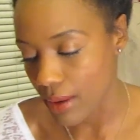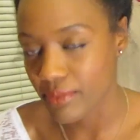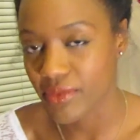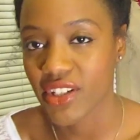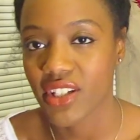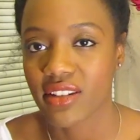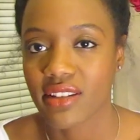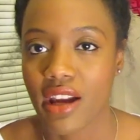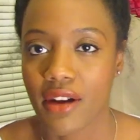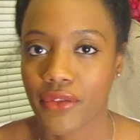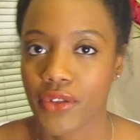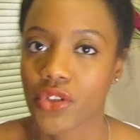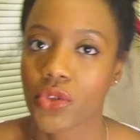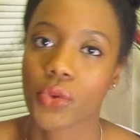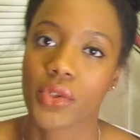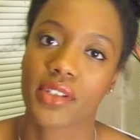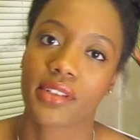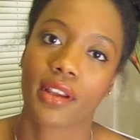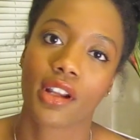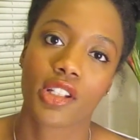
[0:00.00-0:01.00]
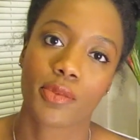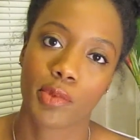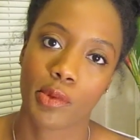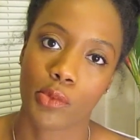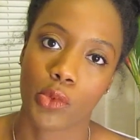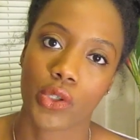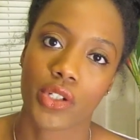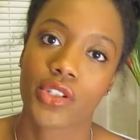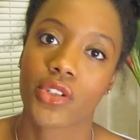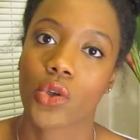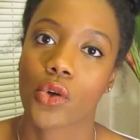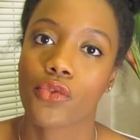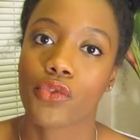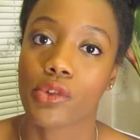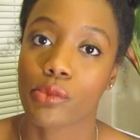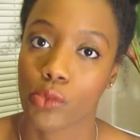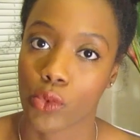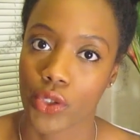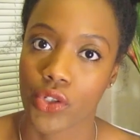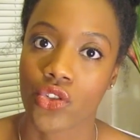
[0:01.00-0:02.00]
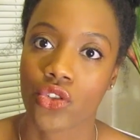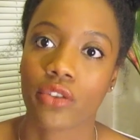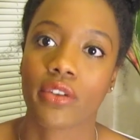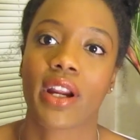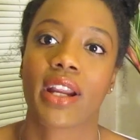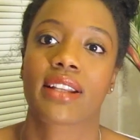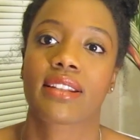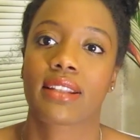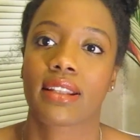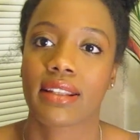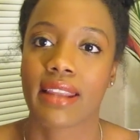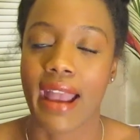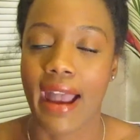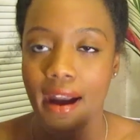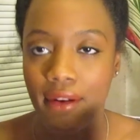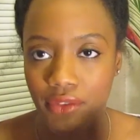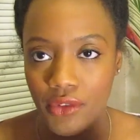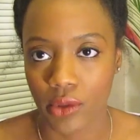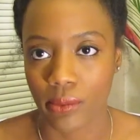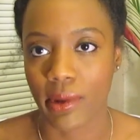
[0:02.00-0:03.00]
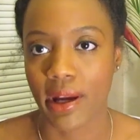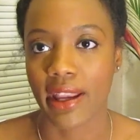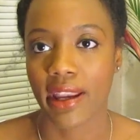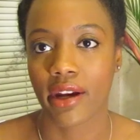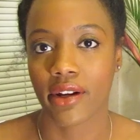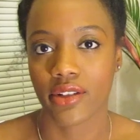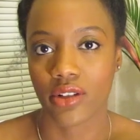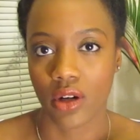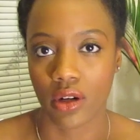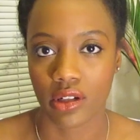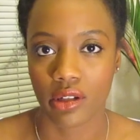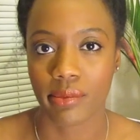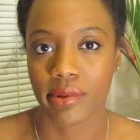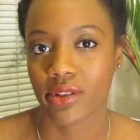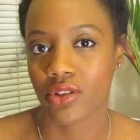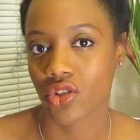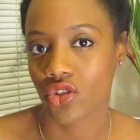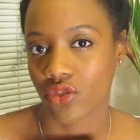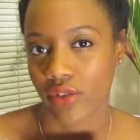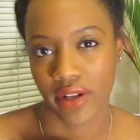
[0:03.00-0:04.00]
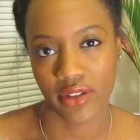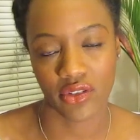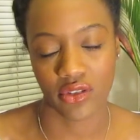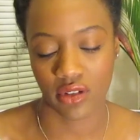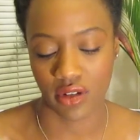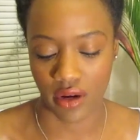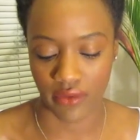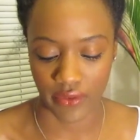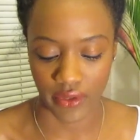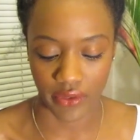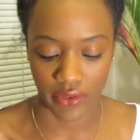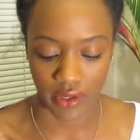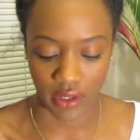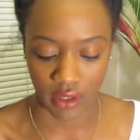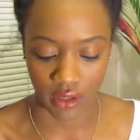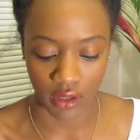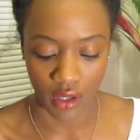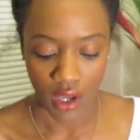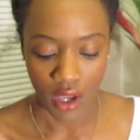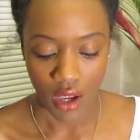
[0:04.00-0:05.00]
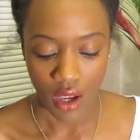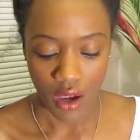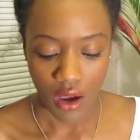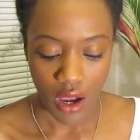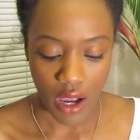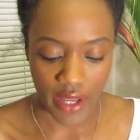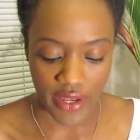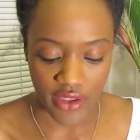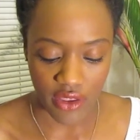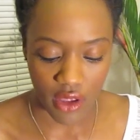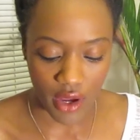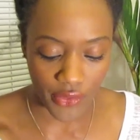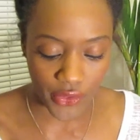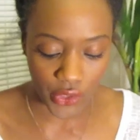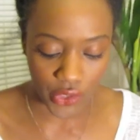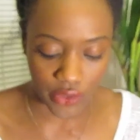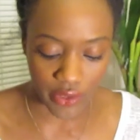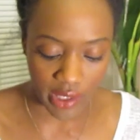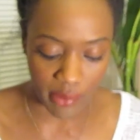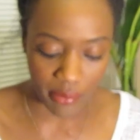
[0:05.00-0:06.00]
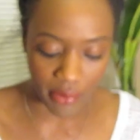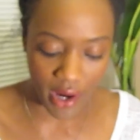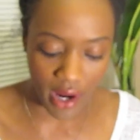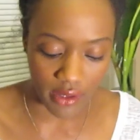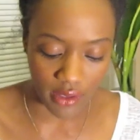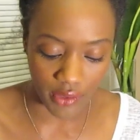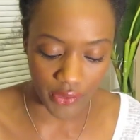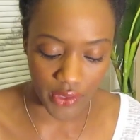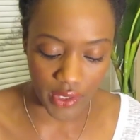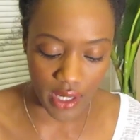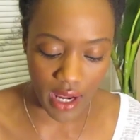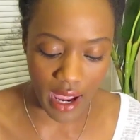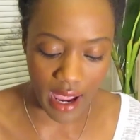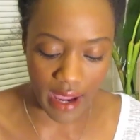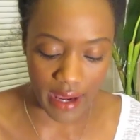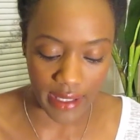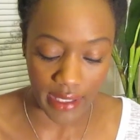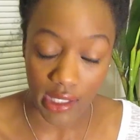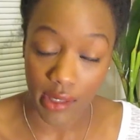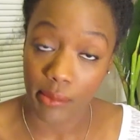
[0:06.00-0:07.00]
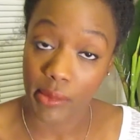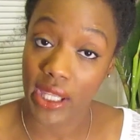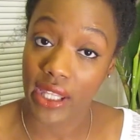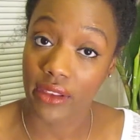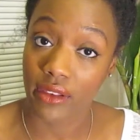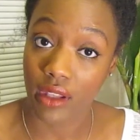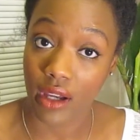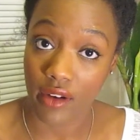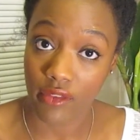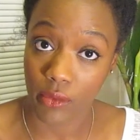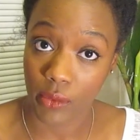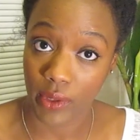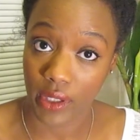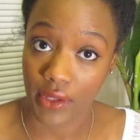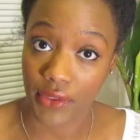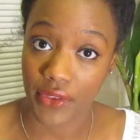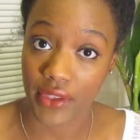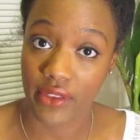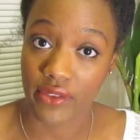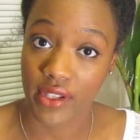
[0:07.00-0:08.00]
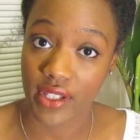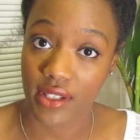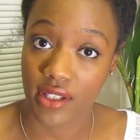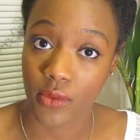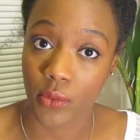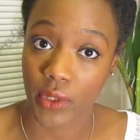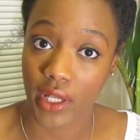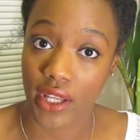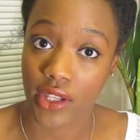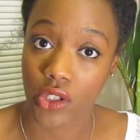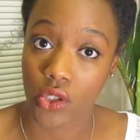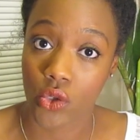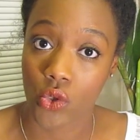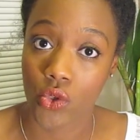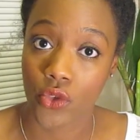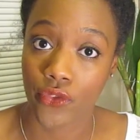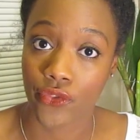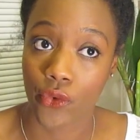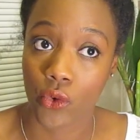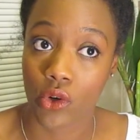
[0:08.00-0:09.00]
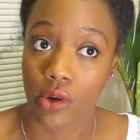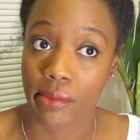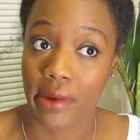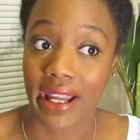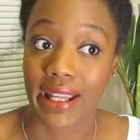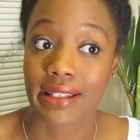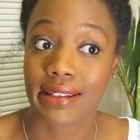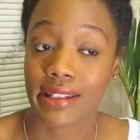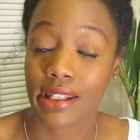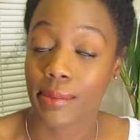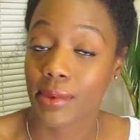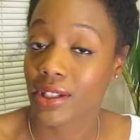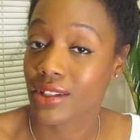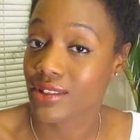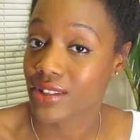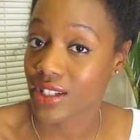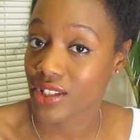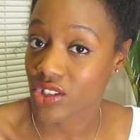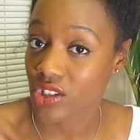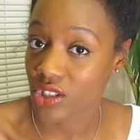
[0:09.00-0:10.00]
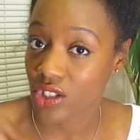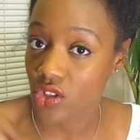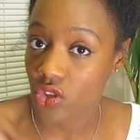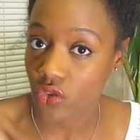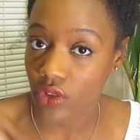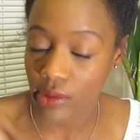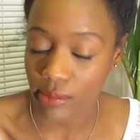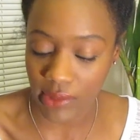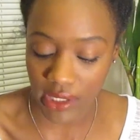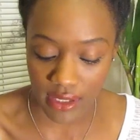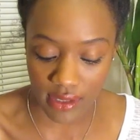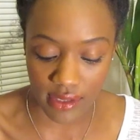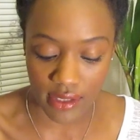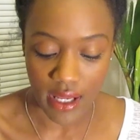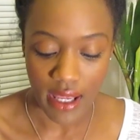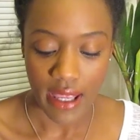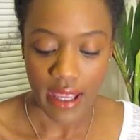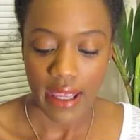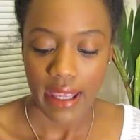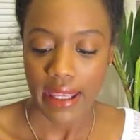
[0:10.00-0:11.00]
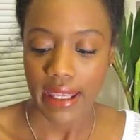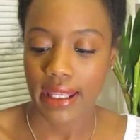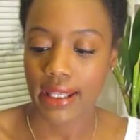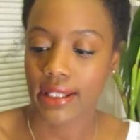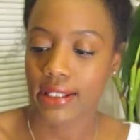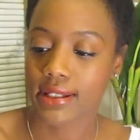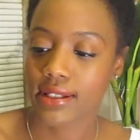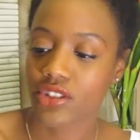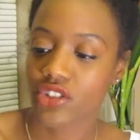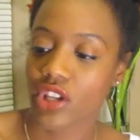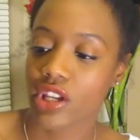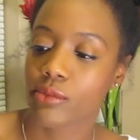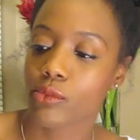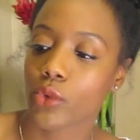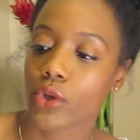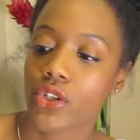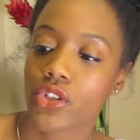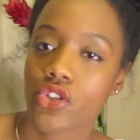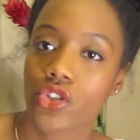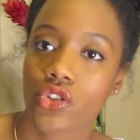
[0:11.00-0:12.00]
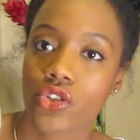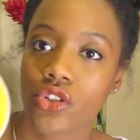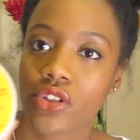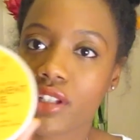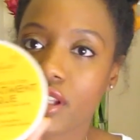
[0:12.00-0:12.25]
Just not for twist outs, but more so for moisturizing after my hair has already been stretched and everything. Another great product that I am in love with, and this is what I use for my deep conditioning treatments, is Shea Moisture's